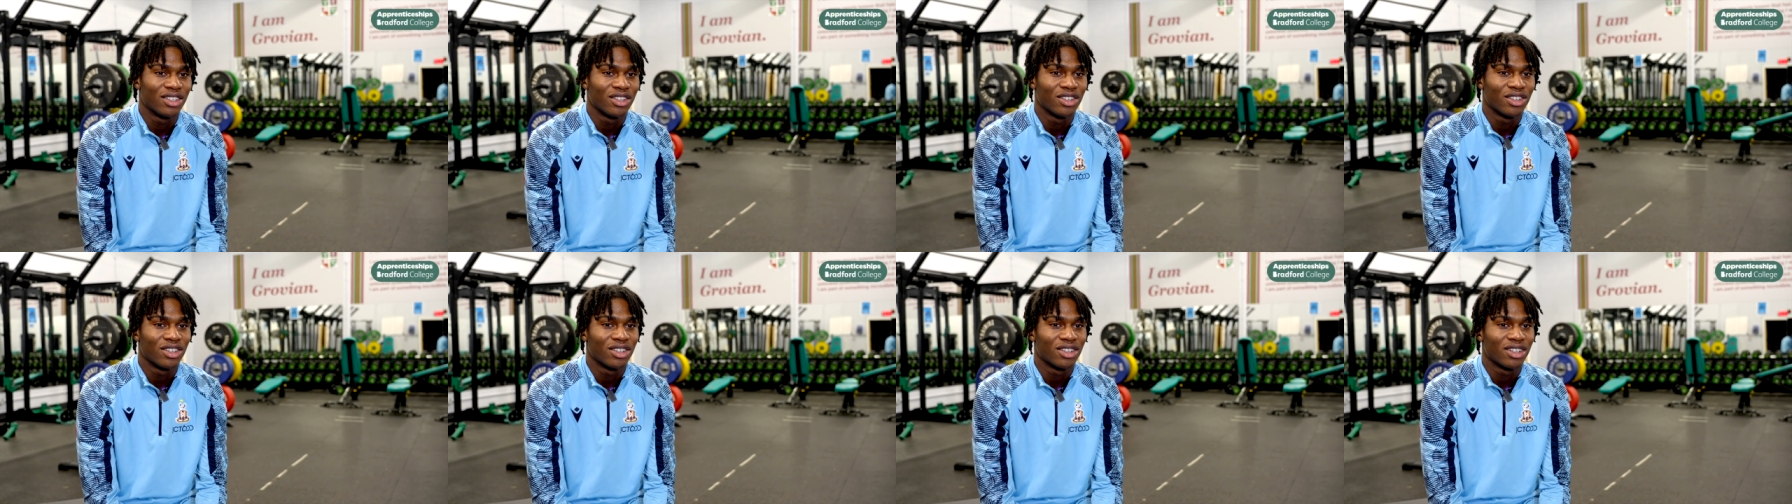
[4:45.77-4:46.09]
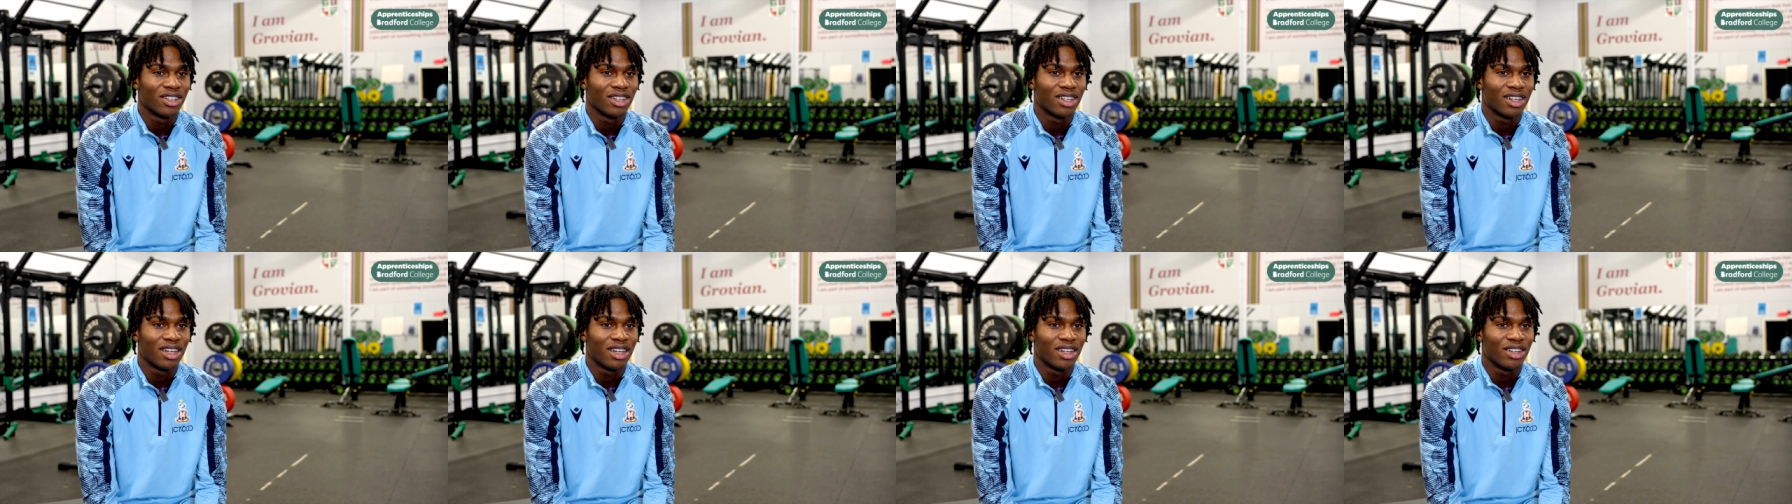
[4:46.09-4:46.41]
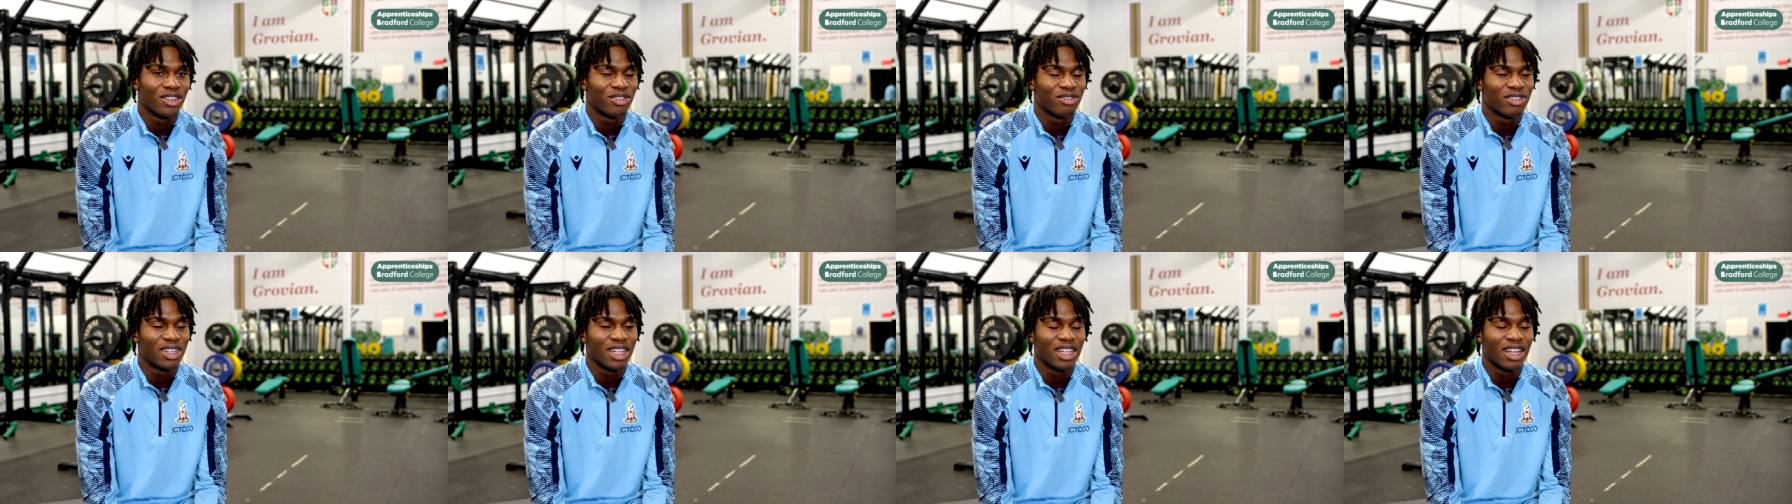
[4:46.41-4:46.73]
know, I
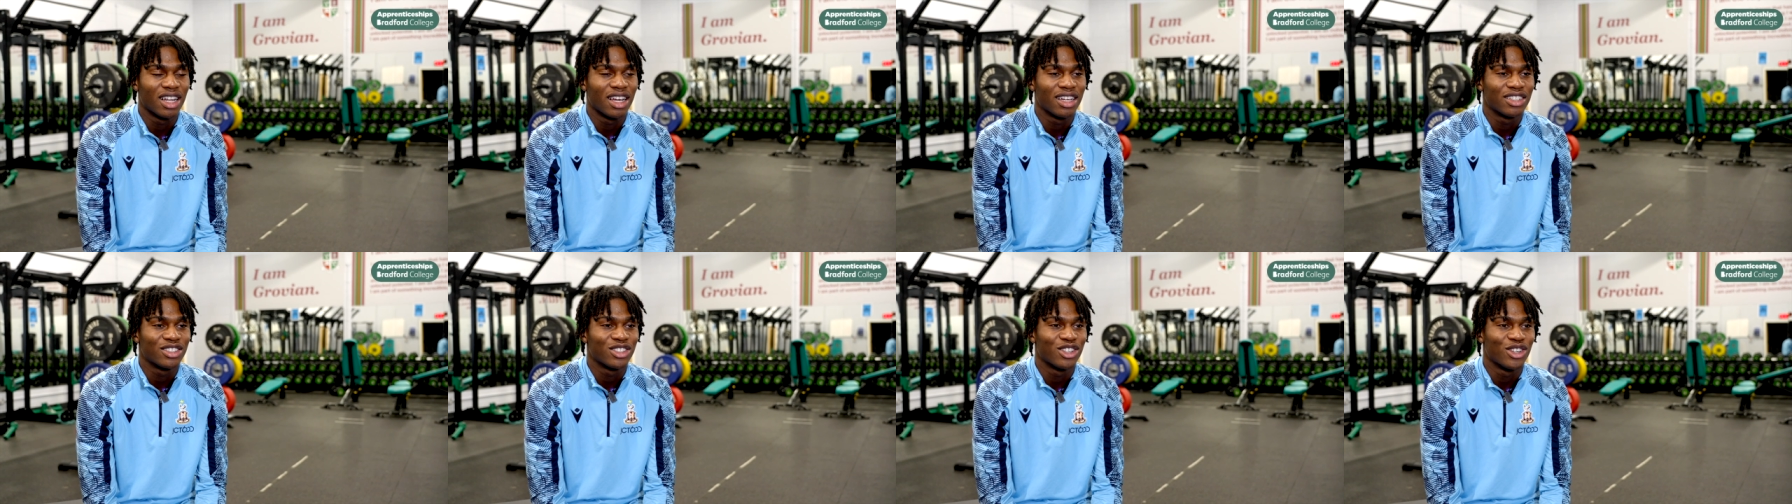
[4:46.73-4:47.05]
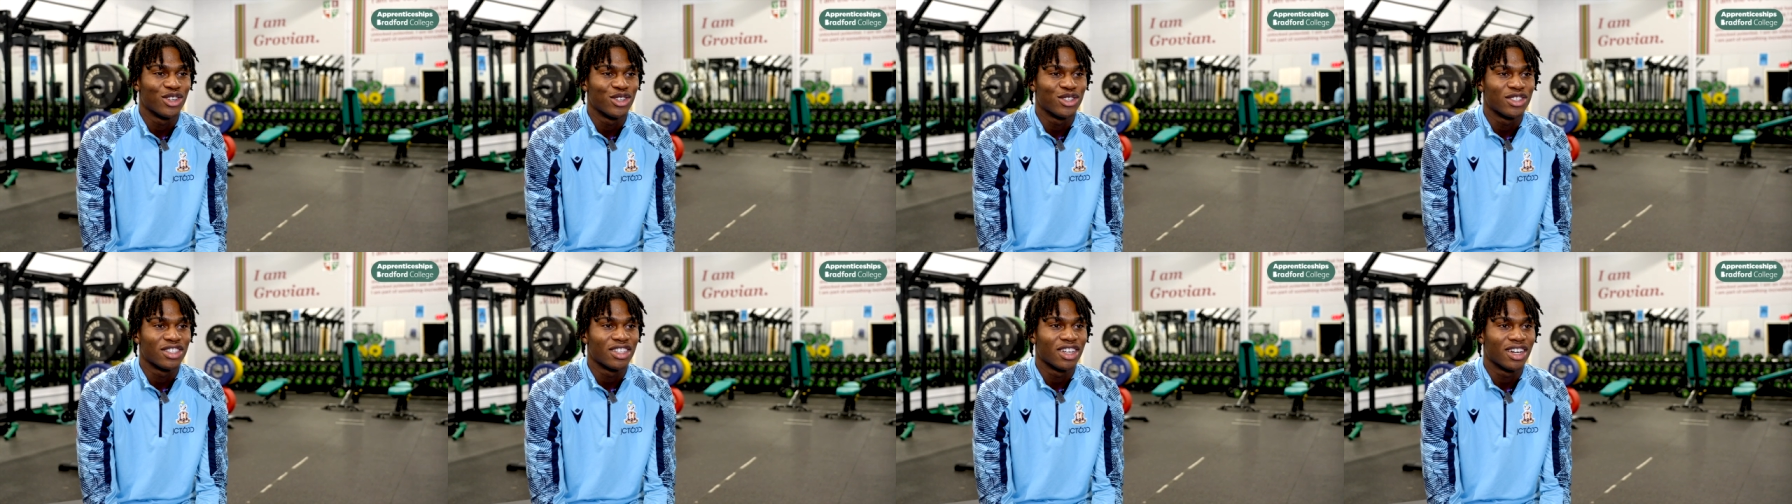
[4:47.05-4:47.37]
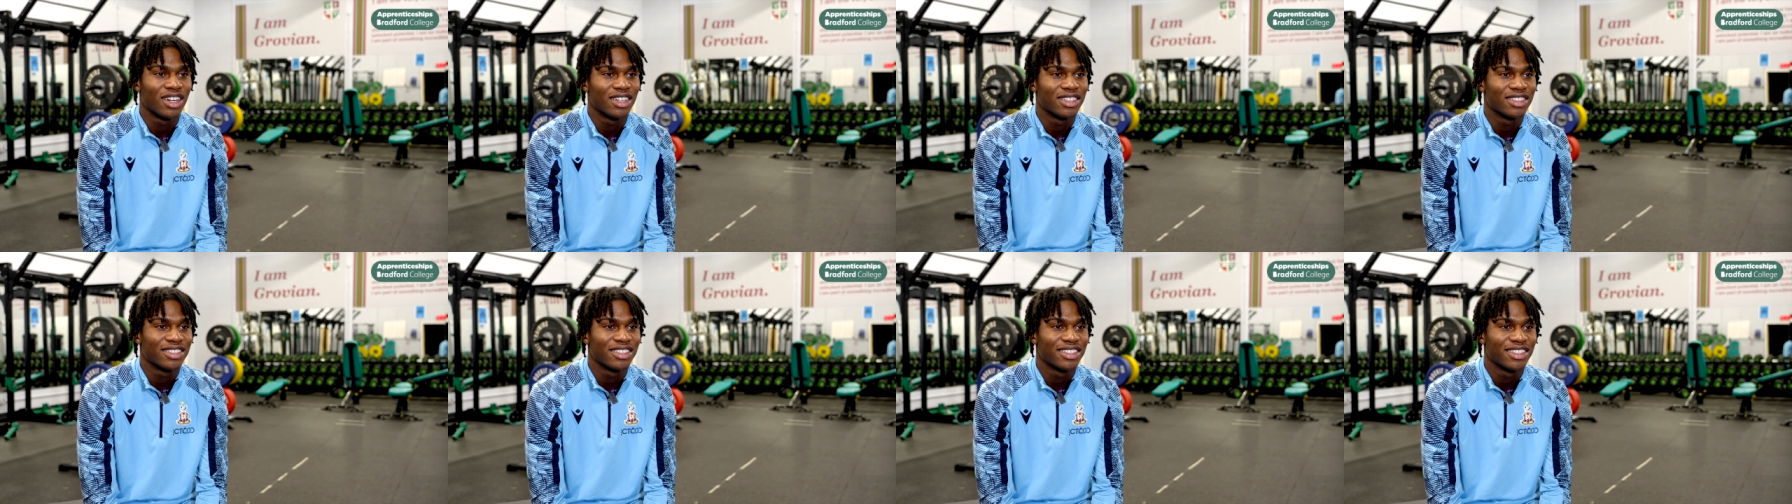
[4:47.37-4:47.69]
don't really like slow
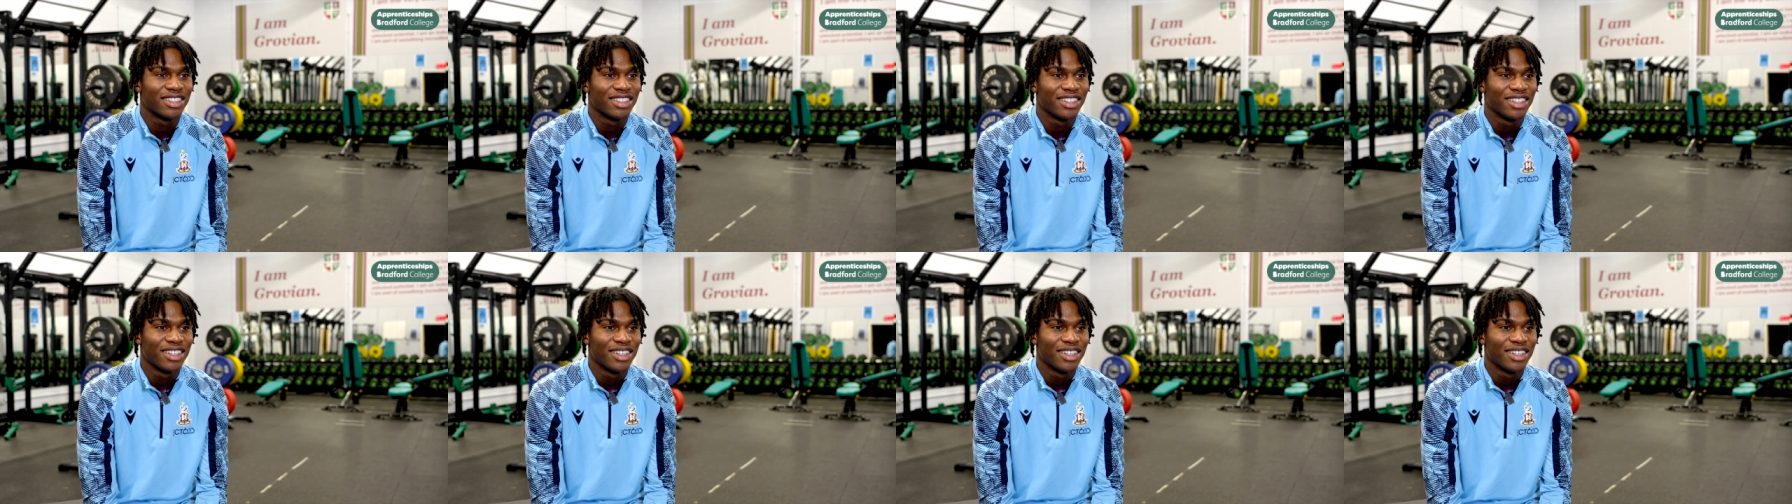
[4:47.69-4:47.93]
starts,